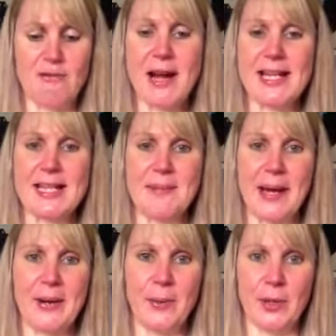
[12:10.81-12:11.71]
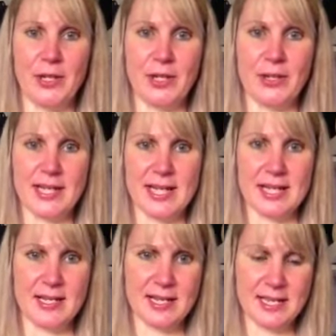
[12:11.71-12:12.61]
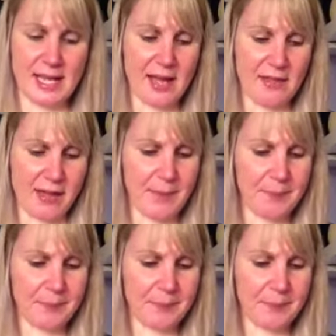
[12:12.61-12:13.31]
write about what you did together.